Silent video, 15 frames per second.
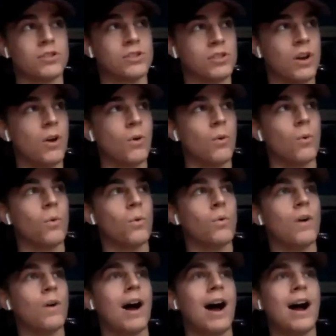So
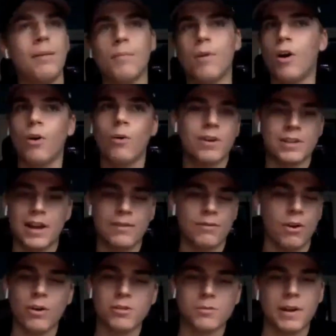I've always
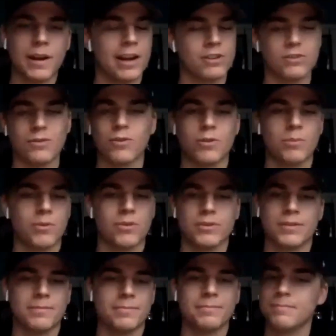been an extroverted
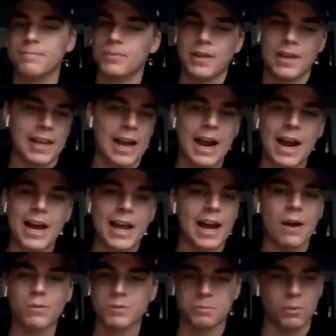person. Like I
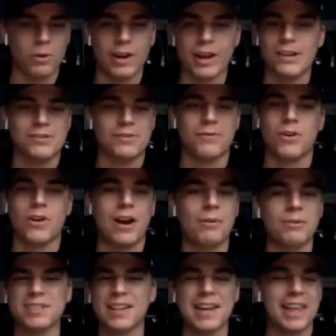was born an extrovert. I
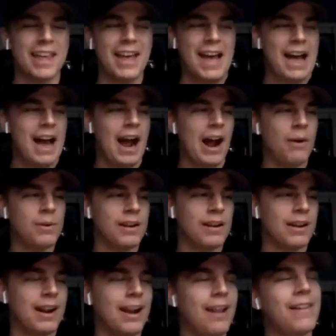was like,
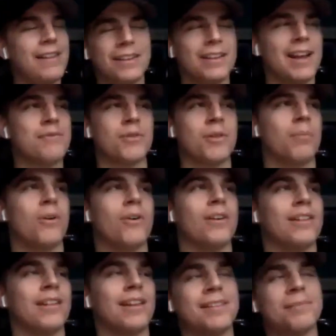and I like the life of the
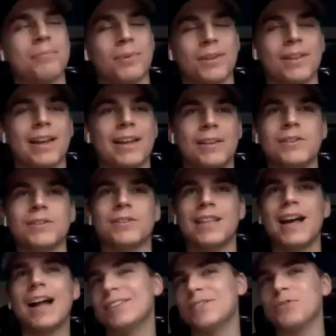party, like, but like
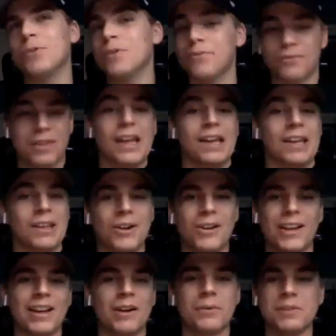that sort of thing,
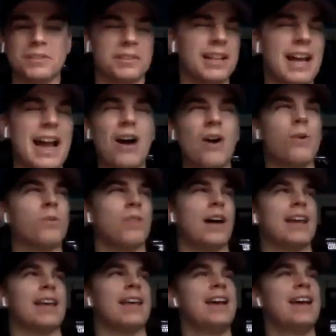like I was loud,
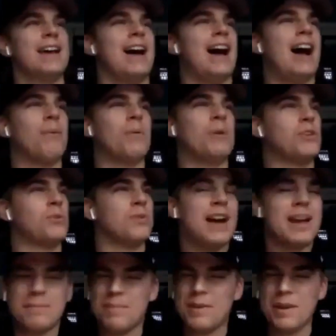like I would
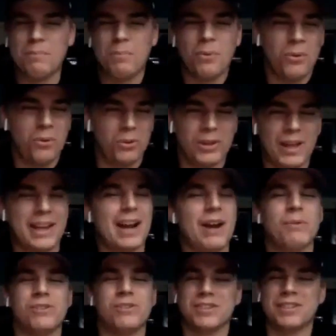unite people, like I
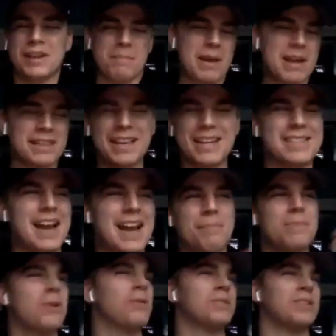would just like make things
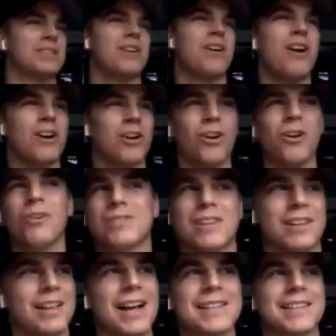happen. I was a talker, I was a
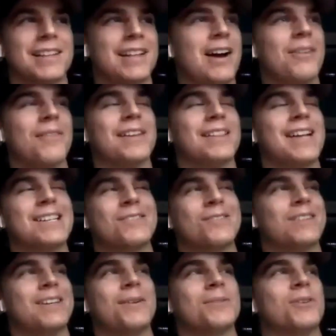class clown, like that
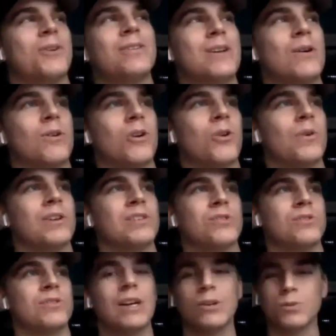sort of thing. I was always outgoing.
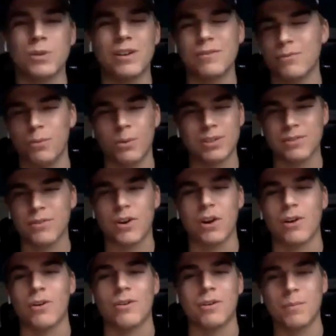So sales wasn't very
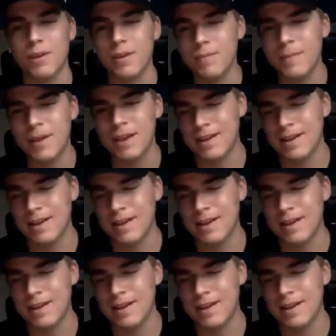hard to me.